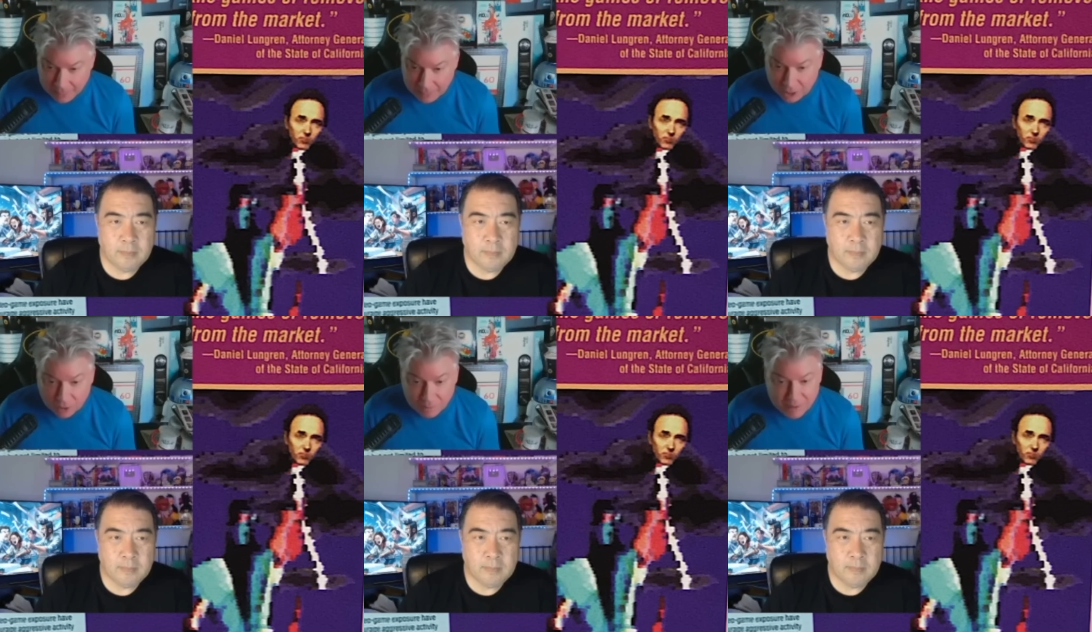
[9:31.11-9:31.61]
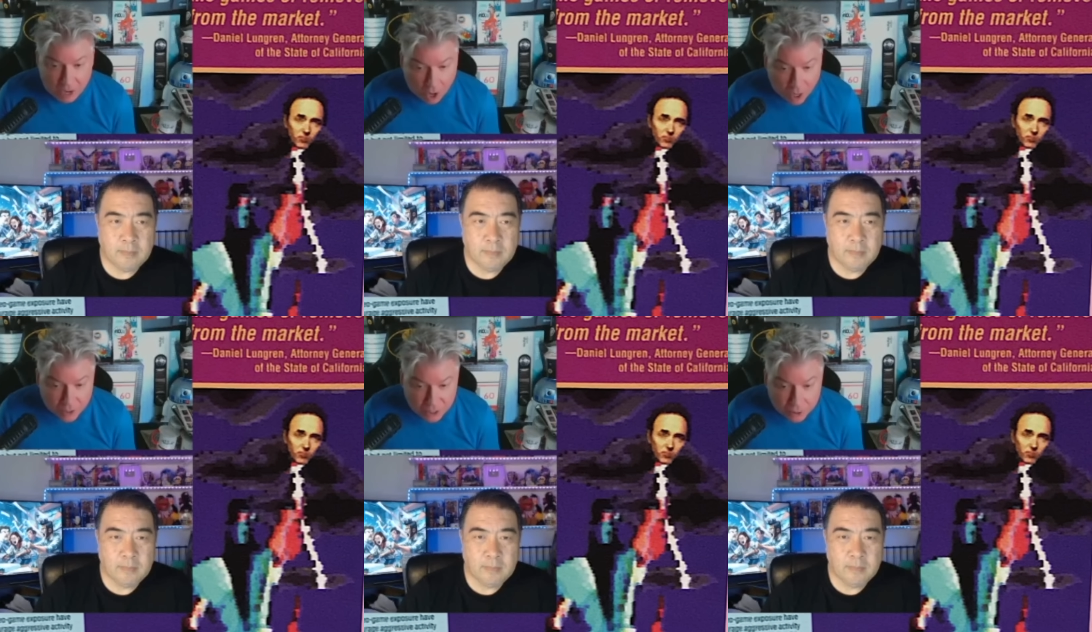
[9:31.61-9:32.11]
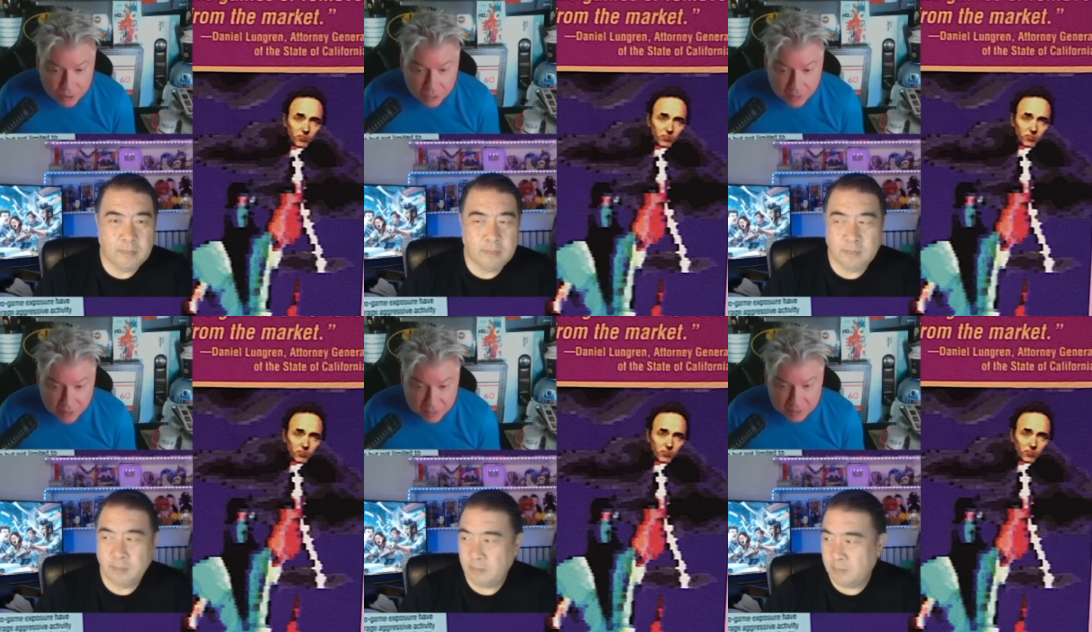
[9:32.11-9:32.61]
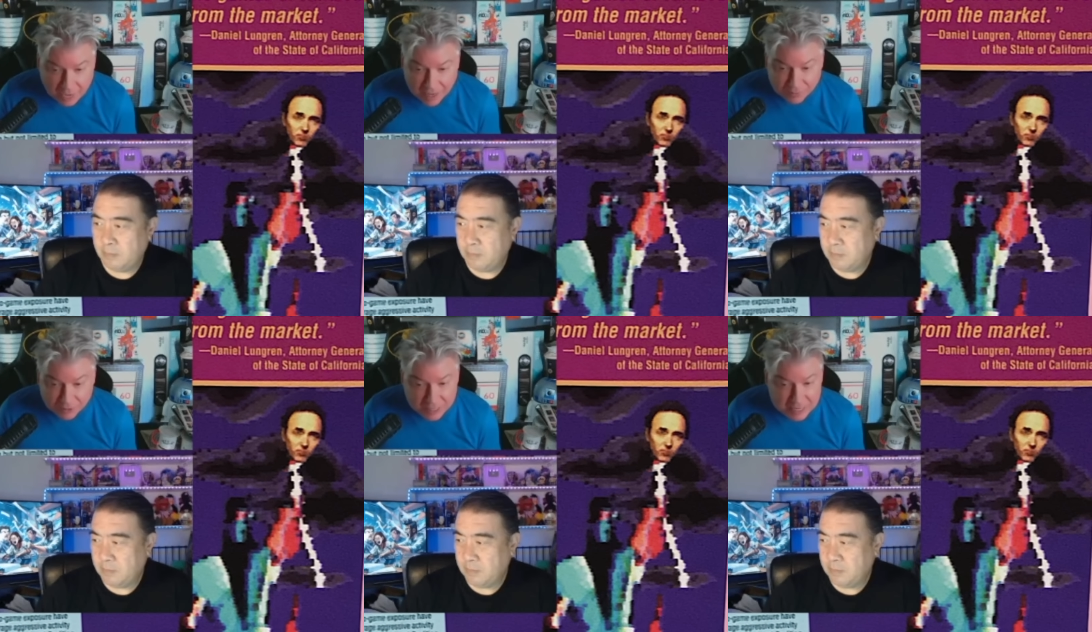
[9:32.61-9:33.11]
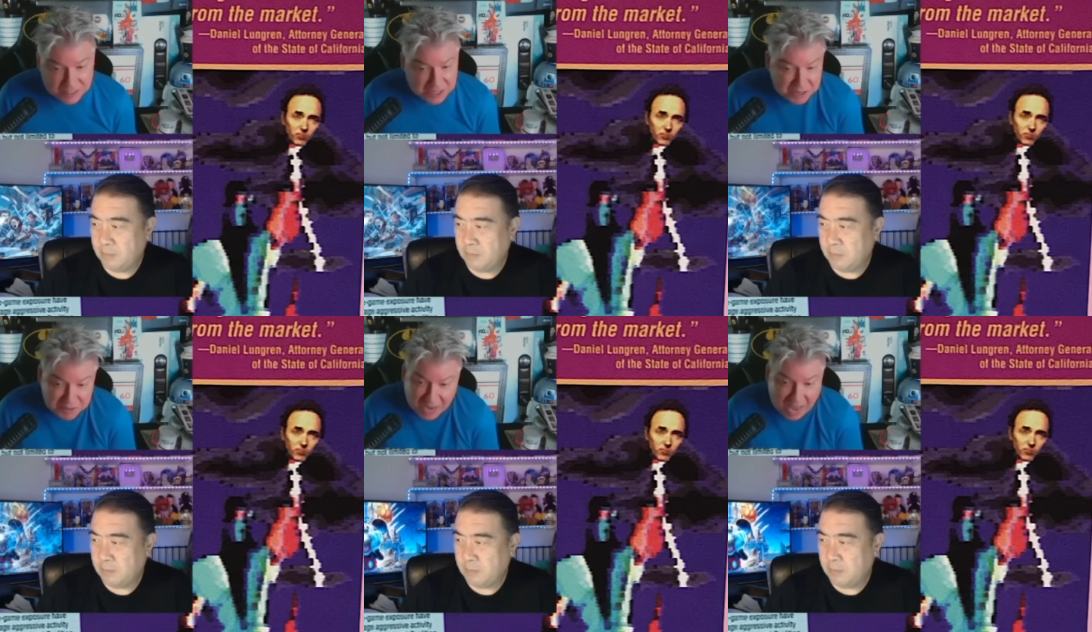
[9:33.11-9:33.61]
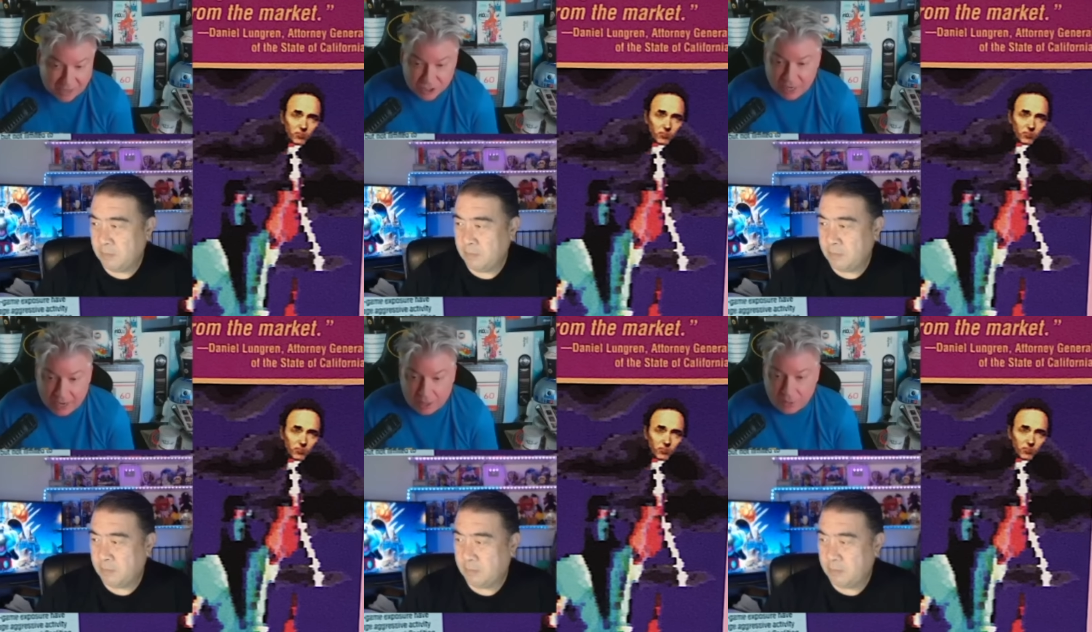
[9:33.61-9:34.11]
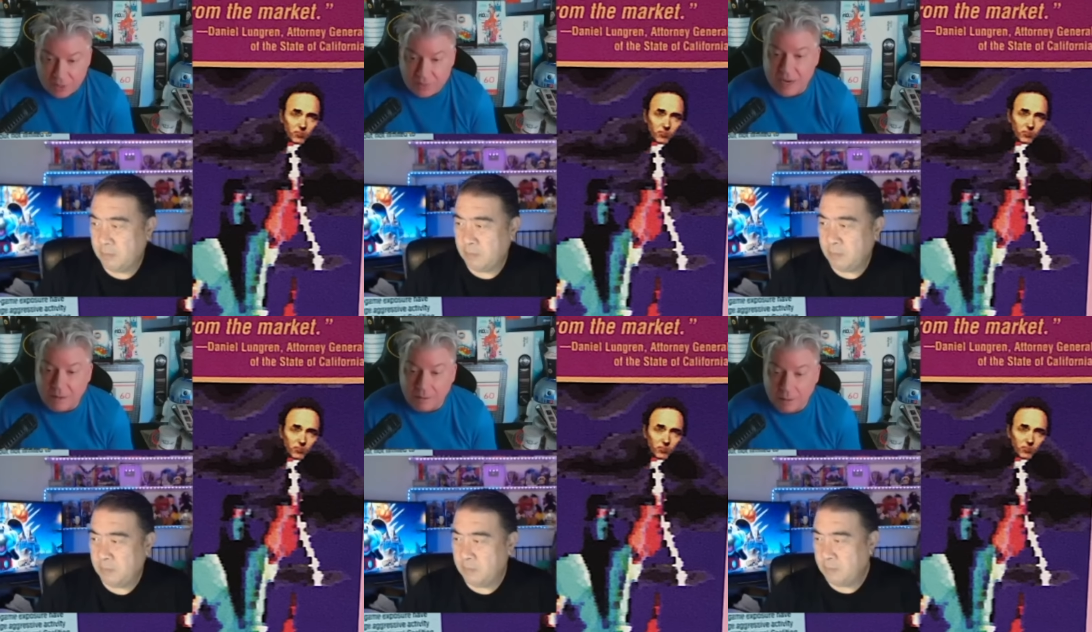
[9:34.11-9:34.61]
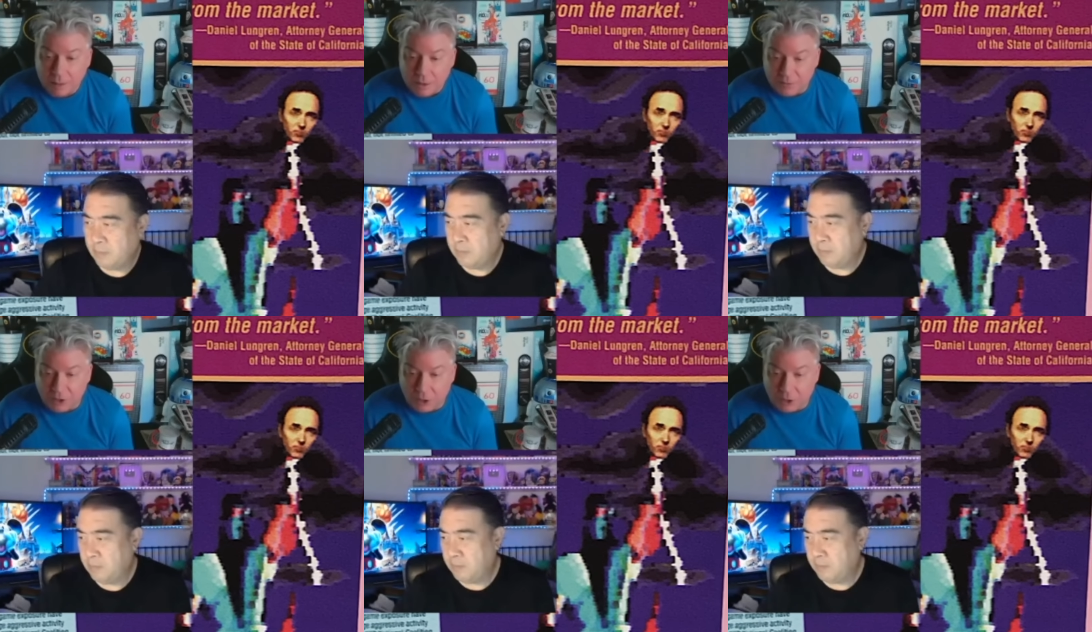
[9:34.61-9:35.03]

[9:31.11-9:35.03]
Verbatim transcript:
Speaker 1: It could be argued this kind of release is actually a healthy thing for